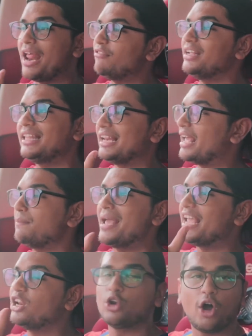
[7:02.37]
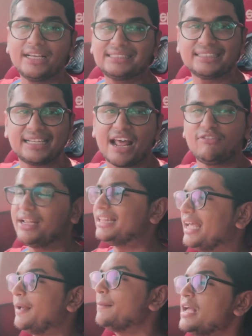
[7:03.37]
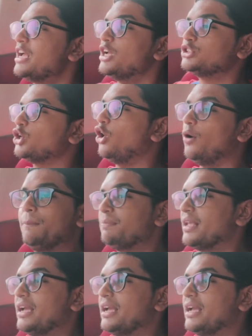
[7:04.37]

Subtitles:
everything like making noises and everything. So